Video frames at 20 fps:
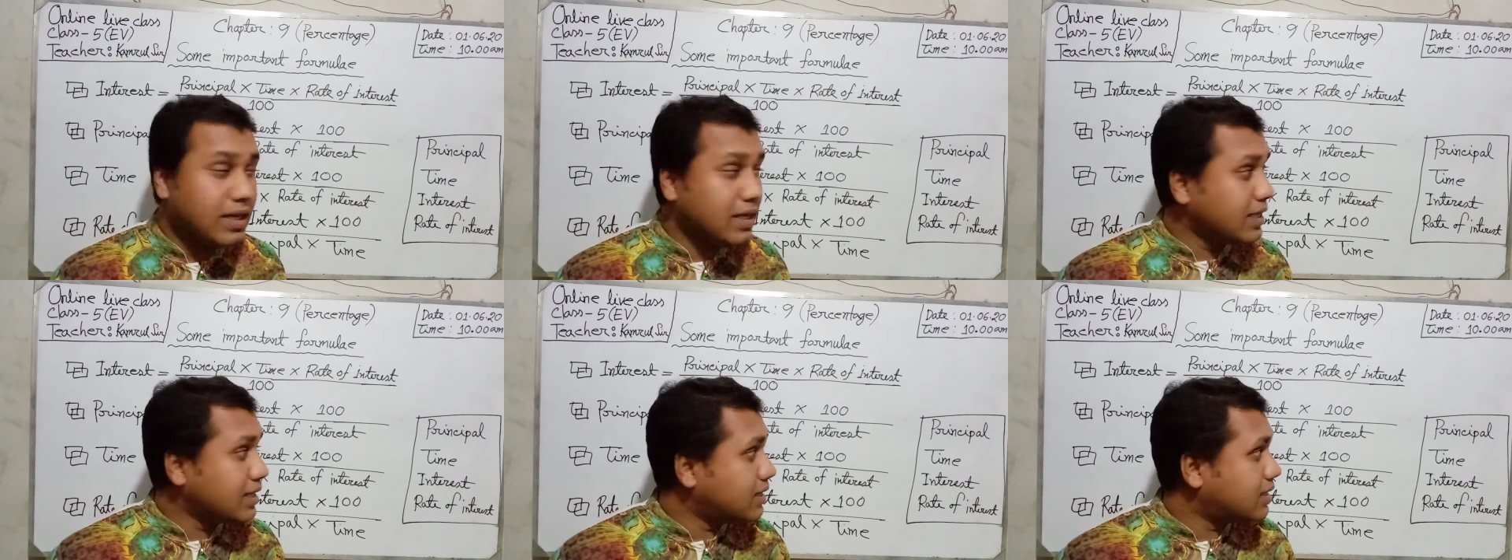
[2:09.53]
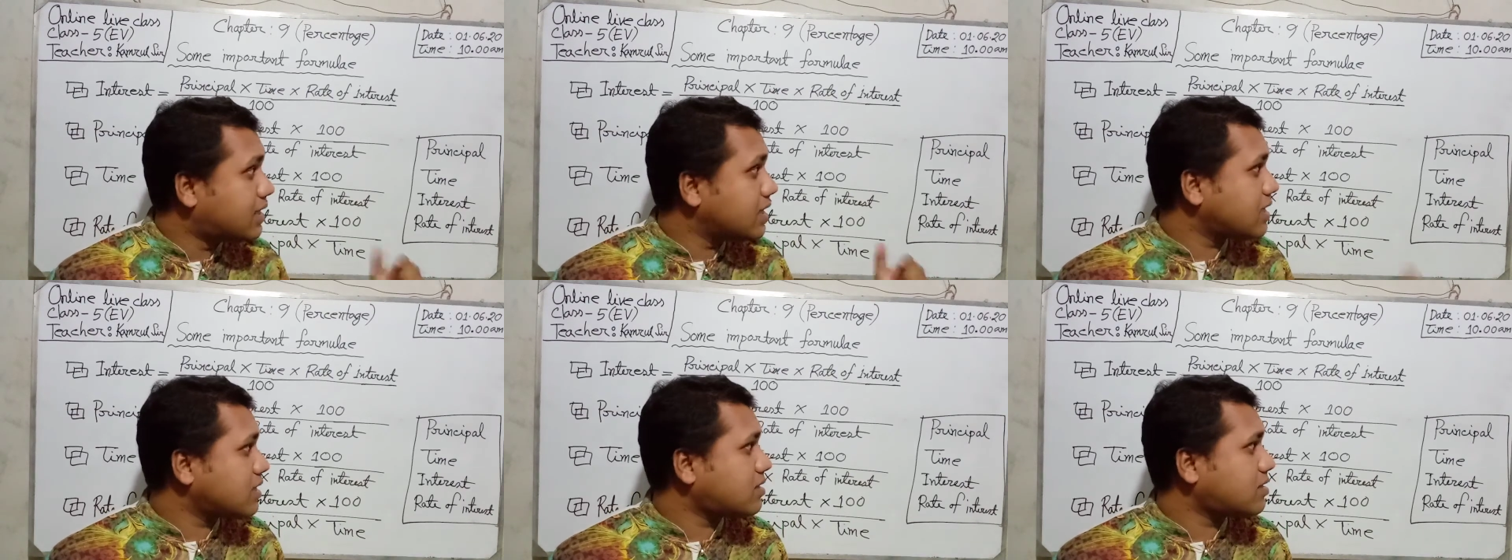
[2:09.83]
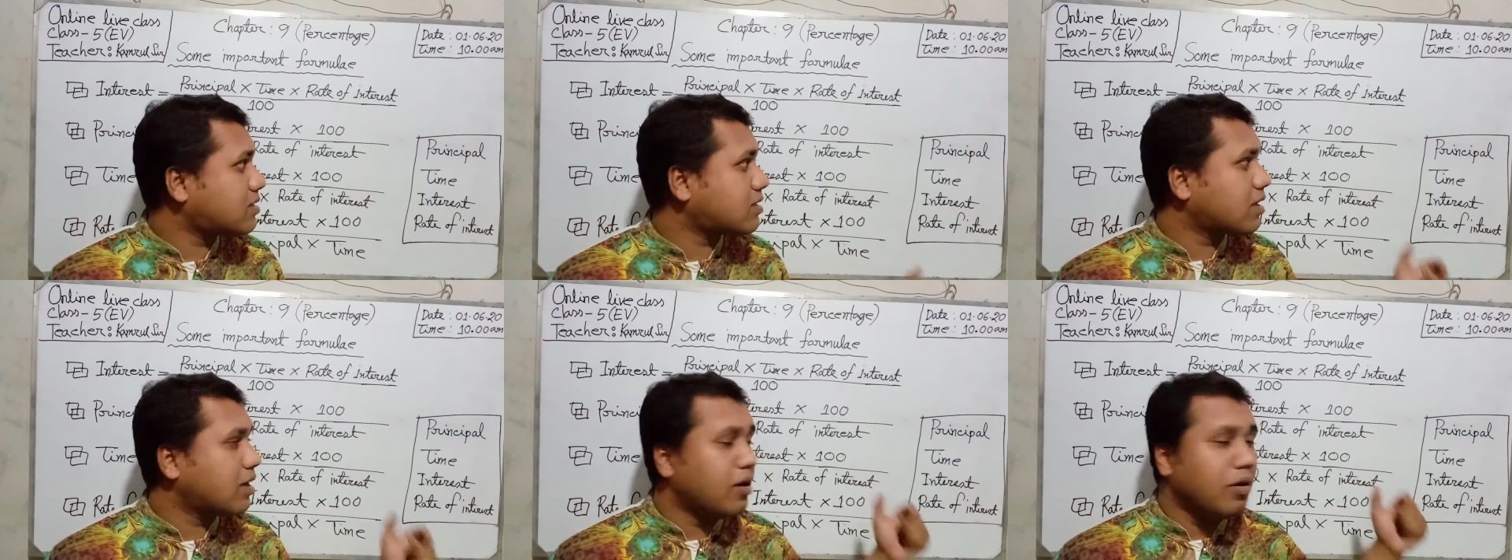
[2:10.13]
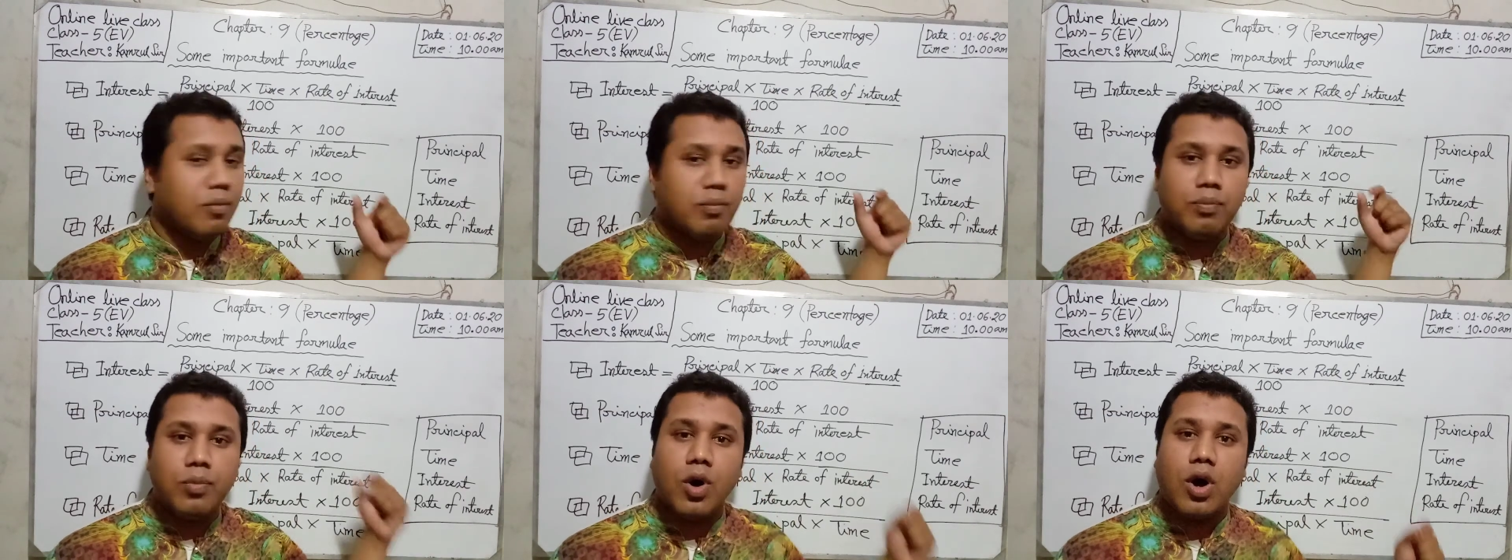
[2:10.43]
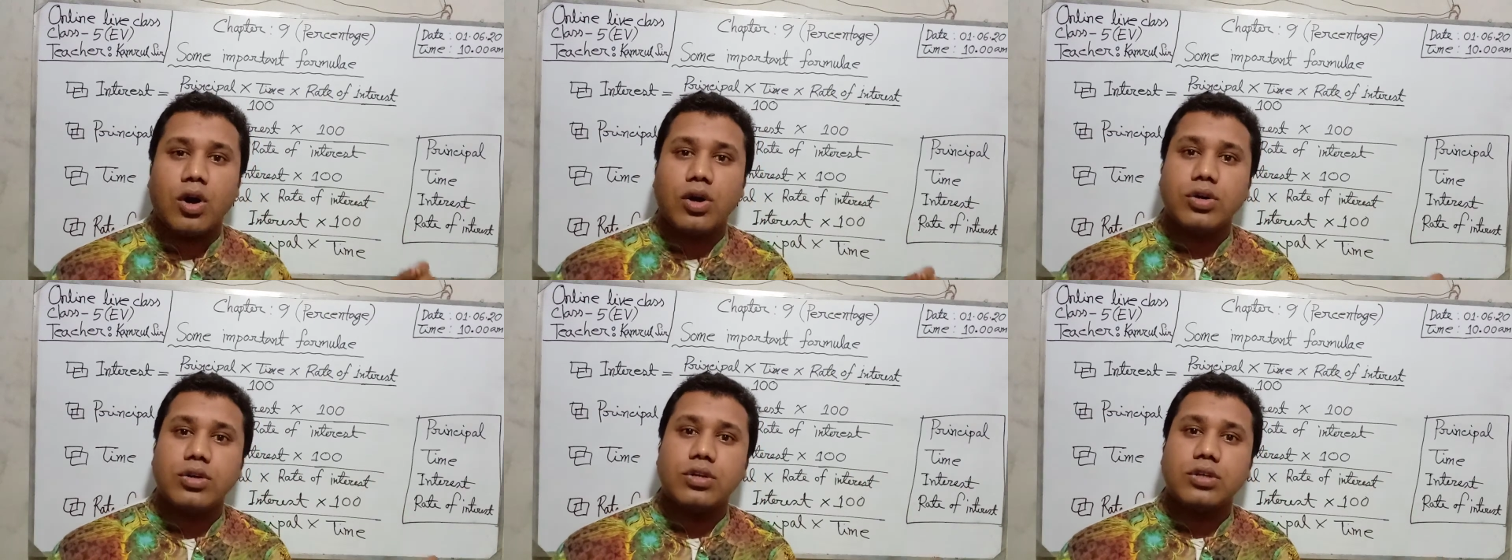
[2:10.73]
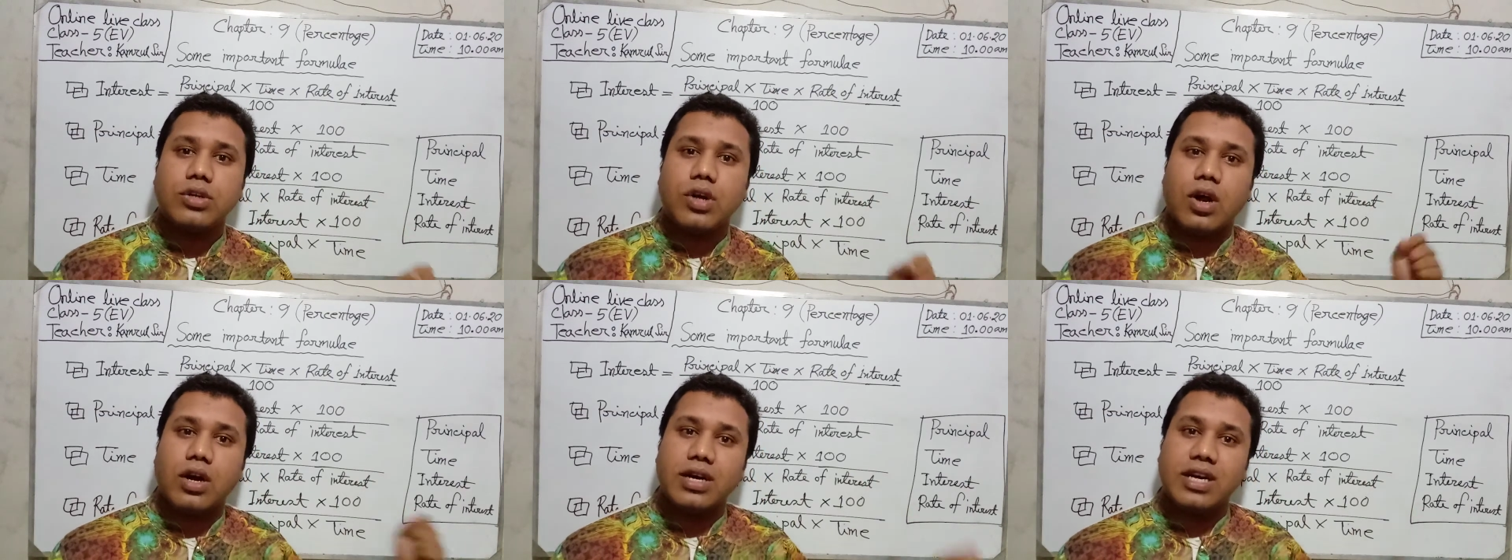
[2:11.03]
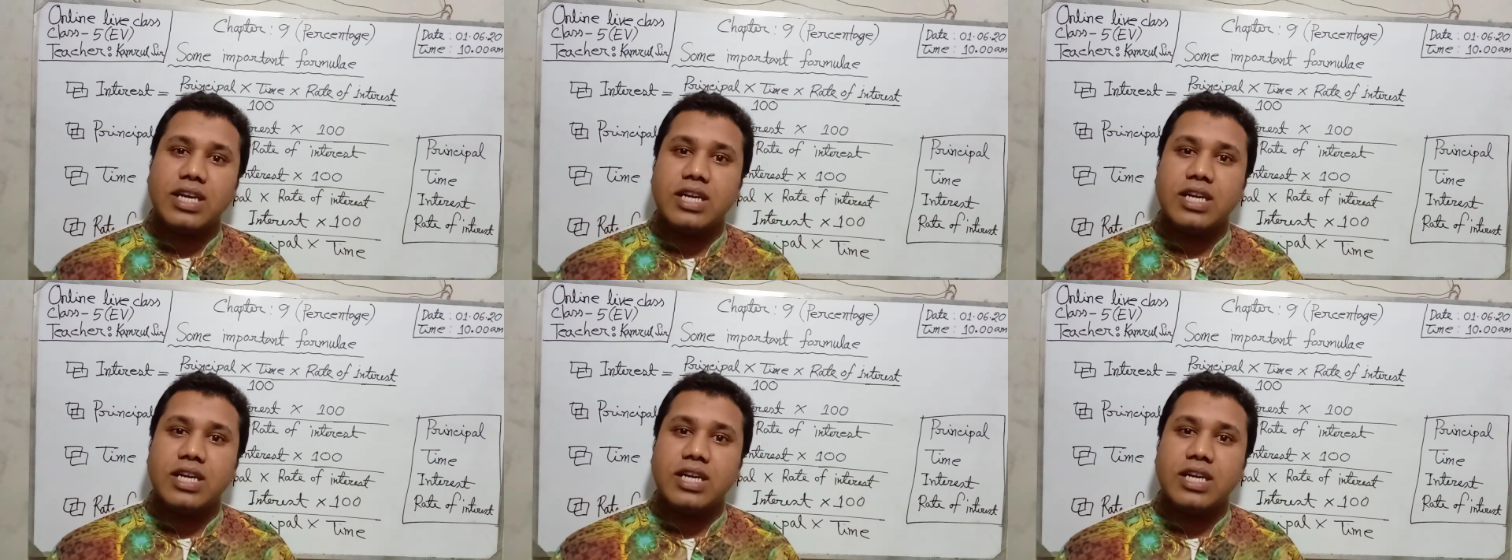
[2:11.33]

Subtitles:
This borrowed or